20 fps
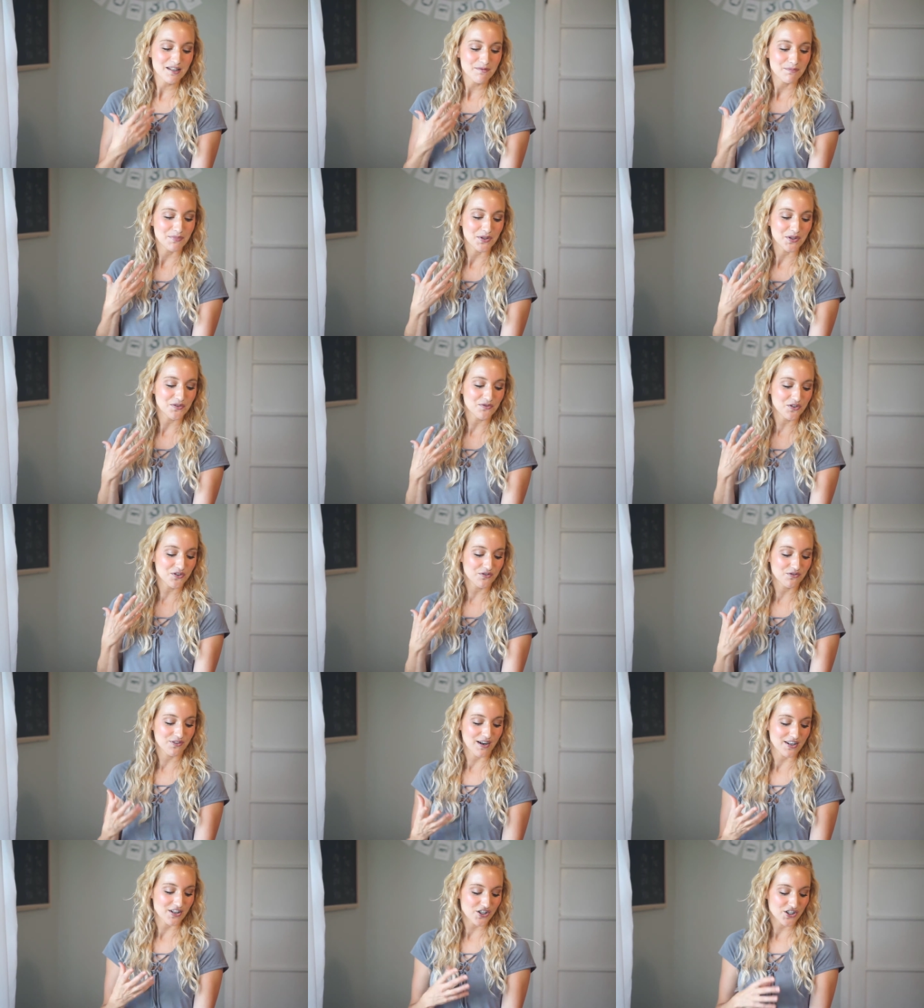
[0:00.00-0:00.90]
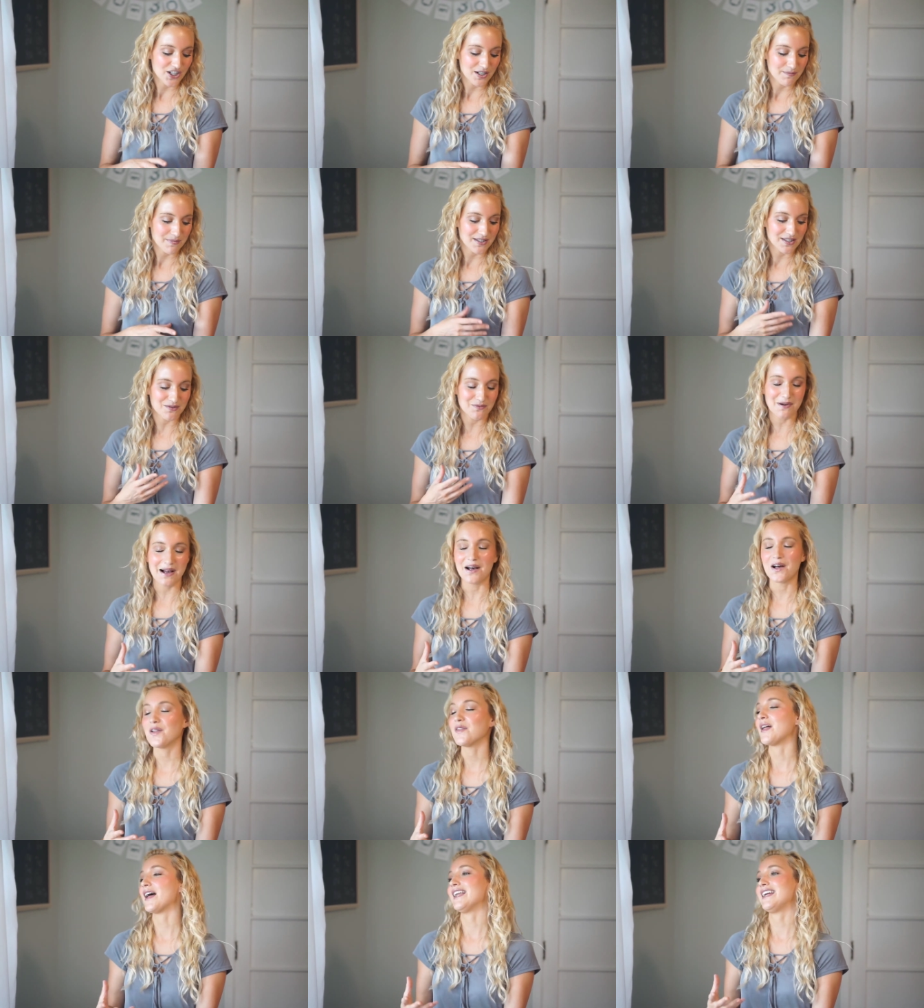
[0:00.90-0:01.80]
the beautiful friendship as
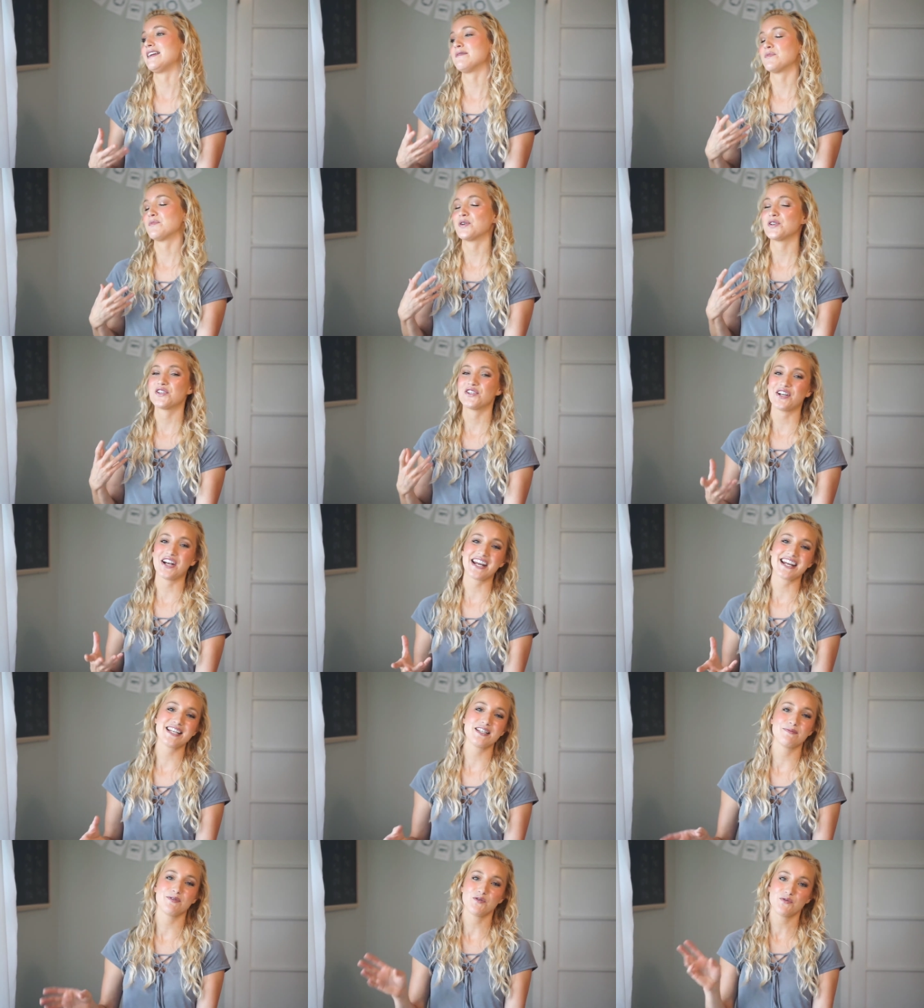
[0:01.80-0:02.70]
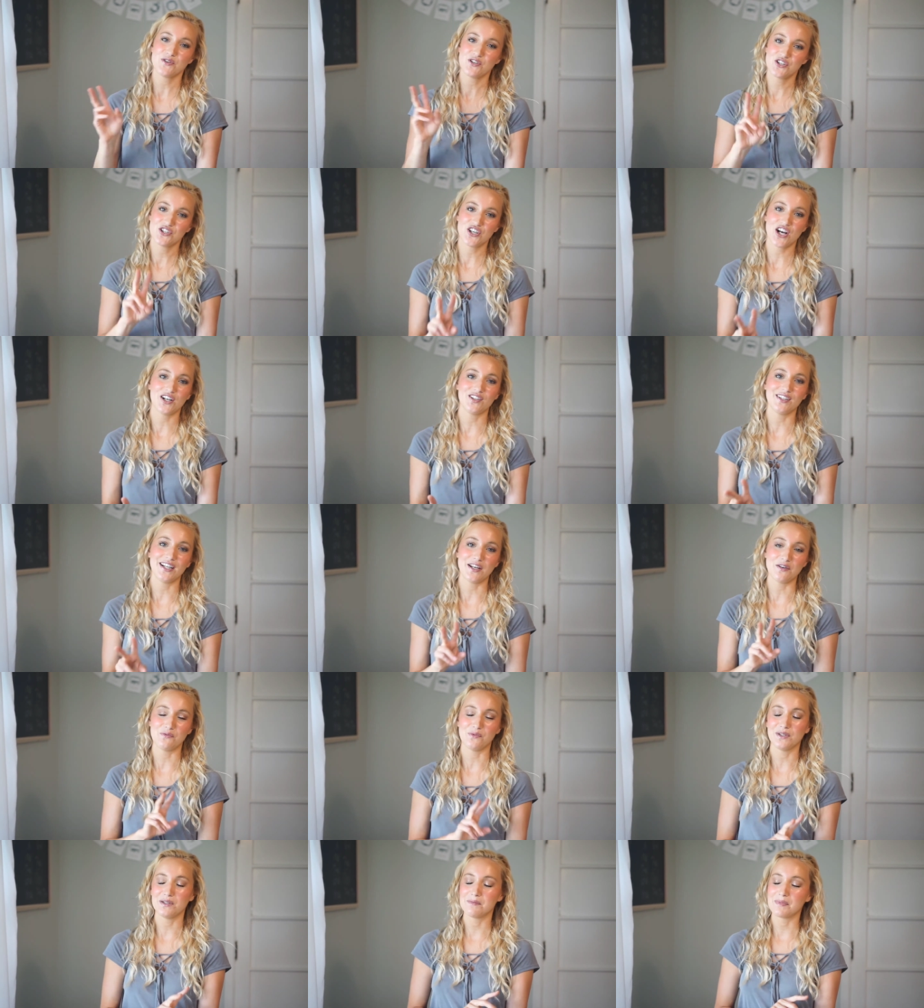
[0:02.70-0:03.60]
well that it portrays between Charlotte
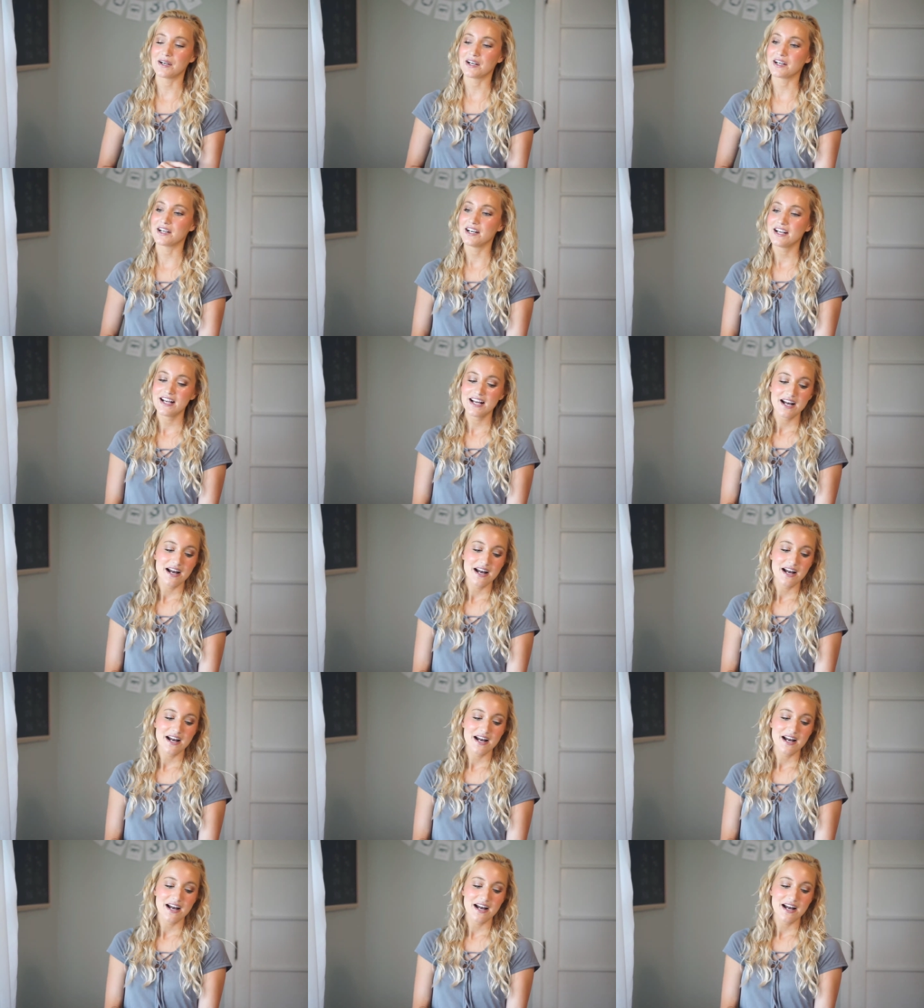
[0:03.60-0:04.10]
and Wilbur.